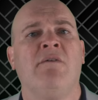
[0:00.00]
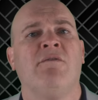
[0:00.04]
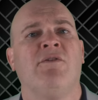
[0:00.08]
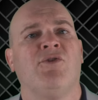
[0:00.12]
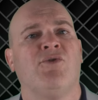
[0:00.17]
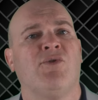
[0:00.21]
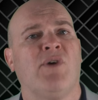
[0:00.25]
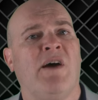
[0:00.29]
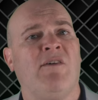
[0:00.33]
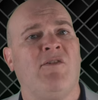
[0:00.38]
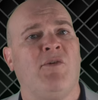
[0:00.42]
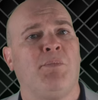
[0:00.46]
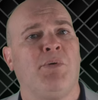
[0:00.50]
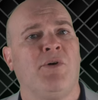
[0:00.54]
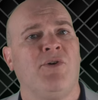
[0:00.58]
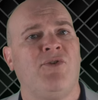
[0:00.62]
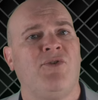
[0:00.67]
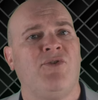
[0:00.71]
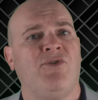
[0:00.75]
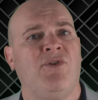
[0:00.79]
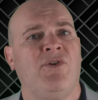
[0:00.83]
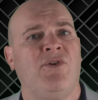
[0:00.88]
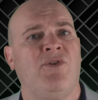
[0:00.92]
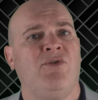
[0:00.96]
For travel
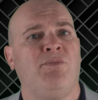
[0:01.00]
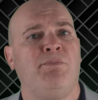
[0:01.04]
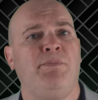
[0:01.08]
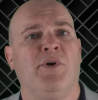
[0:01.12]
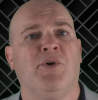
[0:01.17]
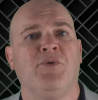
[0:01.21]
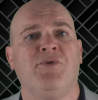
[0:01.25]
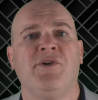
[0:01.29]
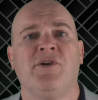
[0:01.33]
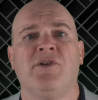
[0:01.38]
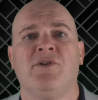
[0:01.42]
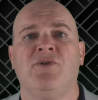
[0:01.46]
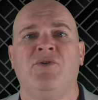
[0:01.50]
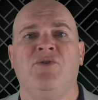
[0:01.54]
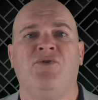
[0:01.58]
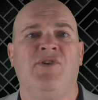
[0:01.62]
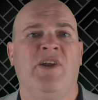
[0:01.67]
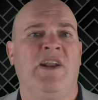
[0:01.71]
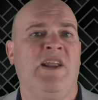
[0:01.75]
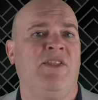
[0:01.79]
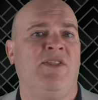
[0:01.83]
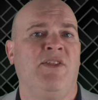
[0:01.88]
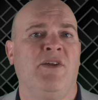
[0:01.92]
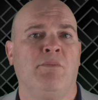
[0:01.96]
purchases, Built includes
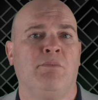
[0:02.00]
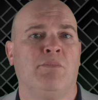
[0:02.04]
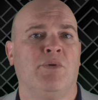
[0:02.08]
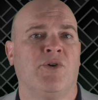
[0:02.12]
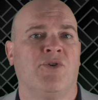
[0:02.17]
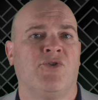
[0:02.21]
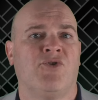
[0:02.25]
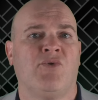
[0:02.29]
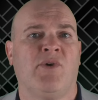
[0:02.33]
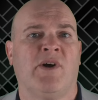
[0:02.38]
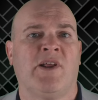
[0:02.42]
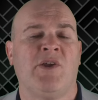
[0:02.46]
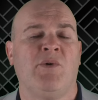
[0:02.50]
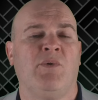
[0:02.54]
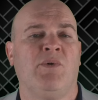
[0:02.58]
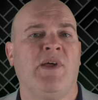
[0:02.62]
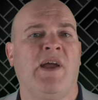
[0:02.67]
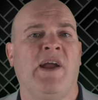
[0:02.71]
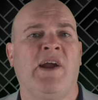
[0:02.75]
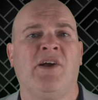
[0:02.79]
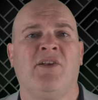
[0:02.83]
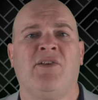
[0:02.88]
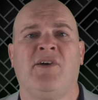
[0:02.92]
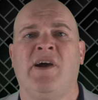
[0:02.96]
anything booked directly with
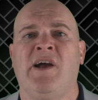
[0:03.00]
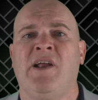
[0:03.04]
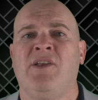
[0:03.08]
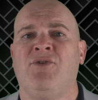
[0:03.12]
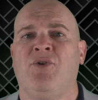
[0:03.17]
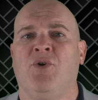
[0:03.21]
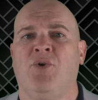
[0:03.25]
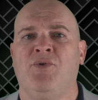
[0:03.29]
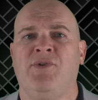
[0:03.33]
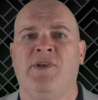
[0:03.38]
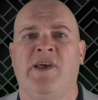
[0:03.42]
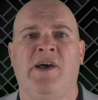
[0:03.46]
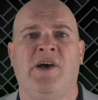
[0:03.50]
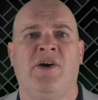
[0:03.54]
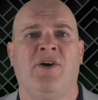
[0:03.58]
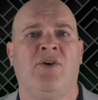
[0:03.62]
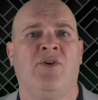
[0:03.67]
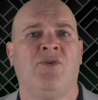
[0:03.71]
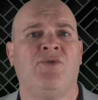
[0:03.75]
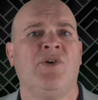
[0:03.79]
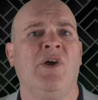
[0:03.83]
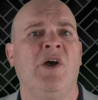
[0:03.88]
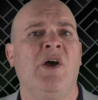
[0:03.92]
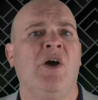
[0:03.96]
airlines,
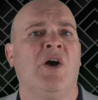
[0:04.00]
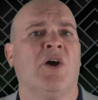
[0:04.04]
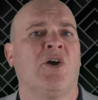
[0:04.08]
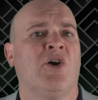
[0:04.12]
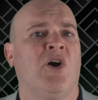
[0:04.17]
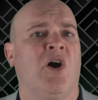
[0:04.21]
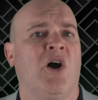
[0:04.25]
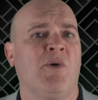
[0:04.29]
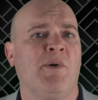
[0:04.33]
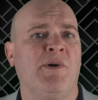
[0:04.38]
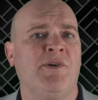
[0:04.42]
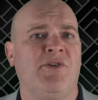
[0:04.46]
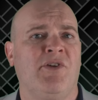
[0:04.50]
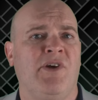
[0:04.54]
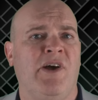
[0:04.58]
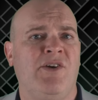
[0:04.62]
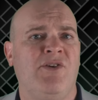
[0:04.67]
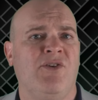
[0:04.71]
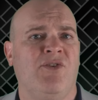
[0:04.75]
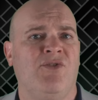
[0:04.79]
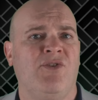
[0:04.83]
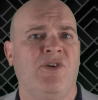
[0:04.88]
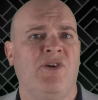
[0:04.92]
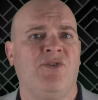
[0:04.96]
hotels, car rental
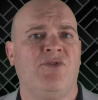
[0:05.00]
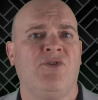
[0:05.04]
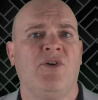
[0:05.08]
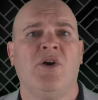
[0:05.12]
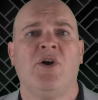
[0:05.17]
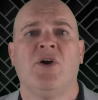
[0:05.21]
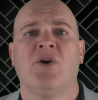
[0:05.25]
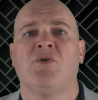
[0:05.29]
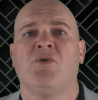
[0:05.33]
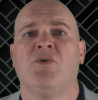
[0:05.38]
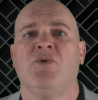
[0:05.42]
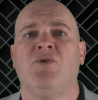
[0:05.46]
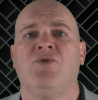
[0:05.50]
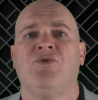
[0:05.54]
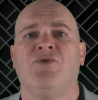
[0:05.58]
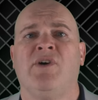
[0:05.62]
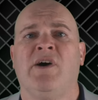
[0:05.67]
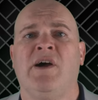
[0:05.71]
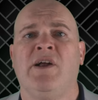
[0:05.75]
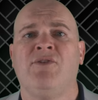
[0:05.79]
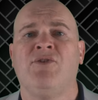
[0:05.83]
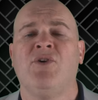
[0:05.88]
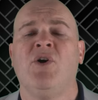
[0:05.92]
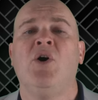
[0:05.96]
agencies, cruise
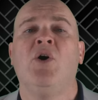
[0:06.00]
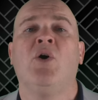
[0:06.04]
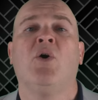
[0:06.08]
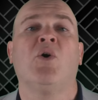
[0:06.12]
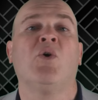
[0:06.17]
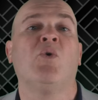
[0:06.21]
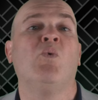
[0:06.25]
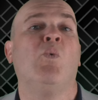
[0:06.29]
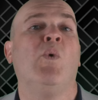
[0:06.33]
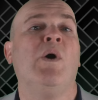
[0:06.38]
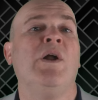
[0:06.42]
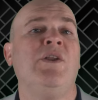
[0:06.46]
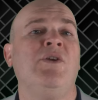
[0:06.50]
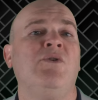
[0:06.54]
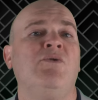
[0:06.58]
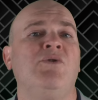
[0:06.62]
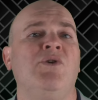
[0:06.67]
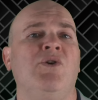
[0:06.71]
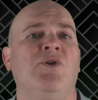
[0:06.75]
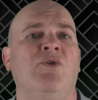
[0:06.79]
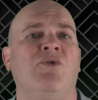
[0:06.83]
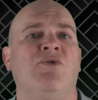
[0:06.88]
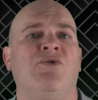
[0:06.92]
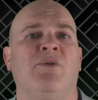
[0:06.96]
lines, or when you
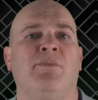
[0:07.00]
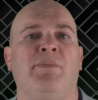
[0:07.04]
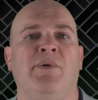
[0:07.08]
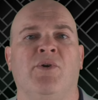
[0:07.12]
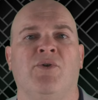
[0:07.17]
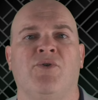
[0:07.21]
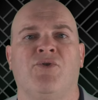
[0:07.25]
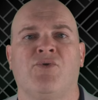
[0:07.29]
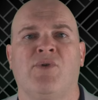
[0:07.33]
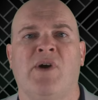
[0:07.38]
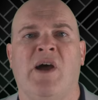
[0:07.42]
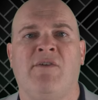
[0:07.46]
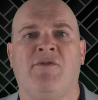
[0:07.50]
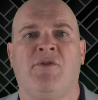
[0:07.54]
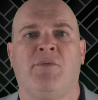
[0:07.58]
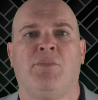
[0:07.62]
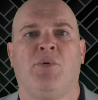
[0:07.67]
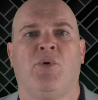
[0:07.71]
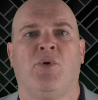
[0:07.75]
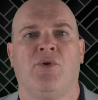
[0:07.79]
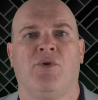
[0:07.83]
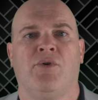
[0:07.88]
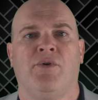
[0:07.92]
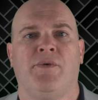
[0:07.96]
use the Built travel
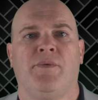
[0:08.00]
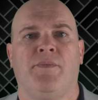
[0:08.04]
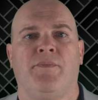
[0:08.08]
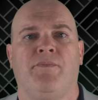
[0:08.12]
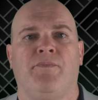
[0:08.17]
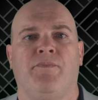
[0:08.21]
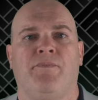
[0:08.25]
portal.